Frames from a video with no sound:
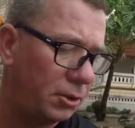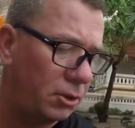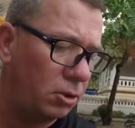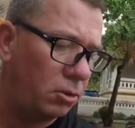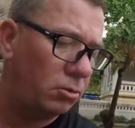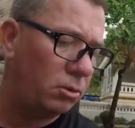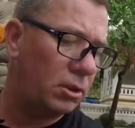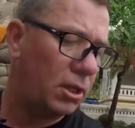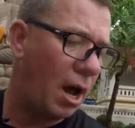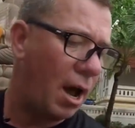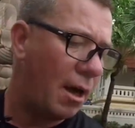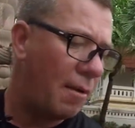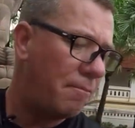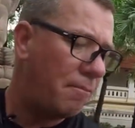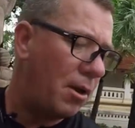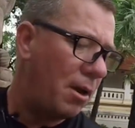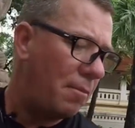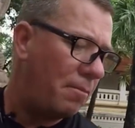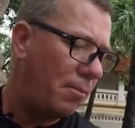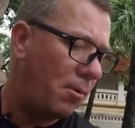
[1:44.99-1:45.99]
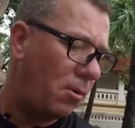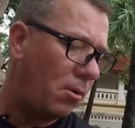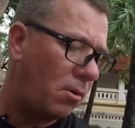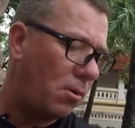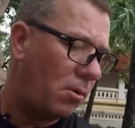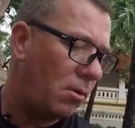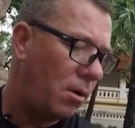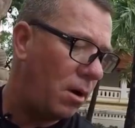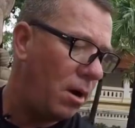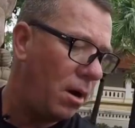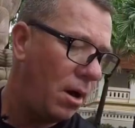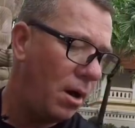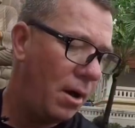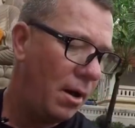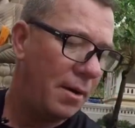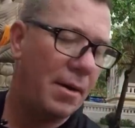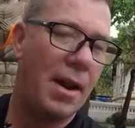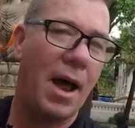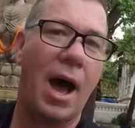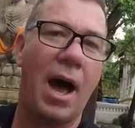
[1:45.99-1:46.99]
Do Thai people
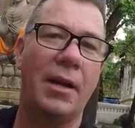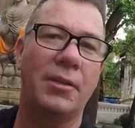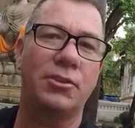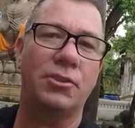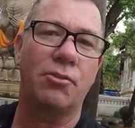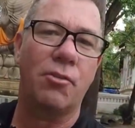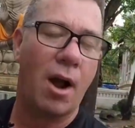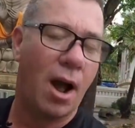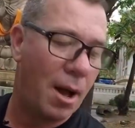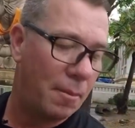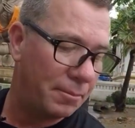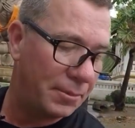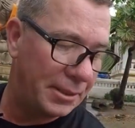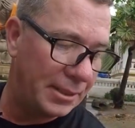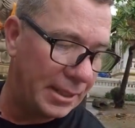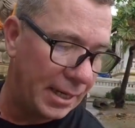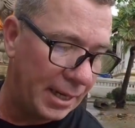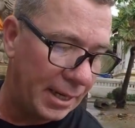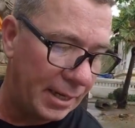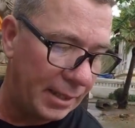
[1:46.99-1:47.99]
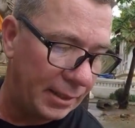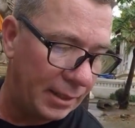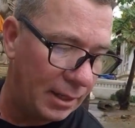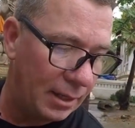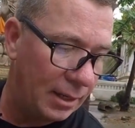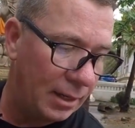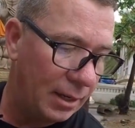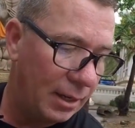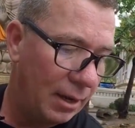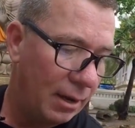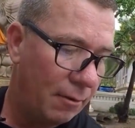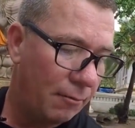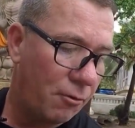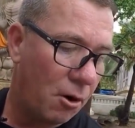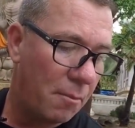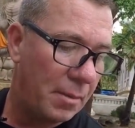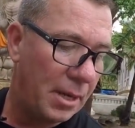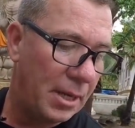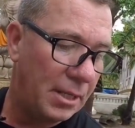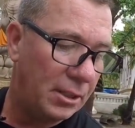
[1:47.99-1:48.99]
not drop dead
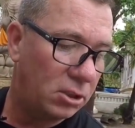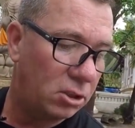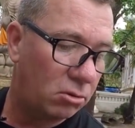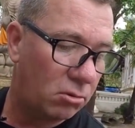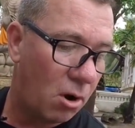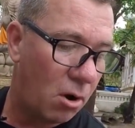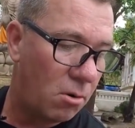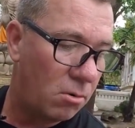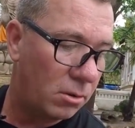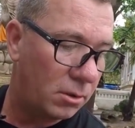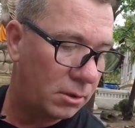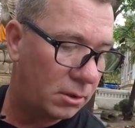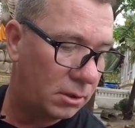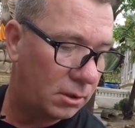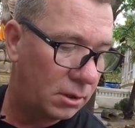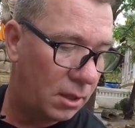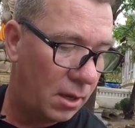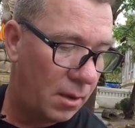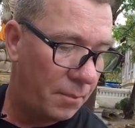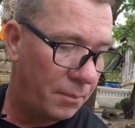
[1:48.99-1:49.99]
from heat strokes?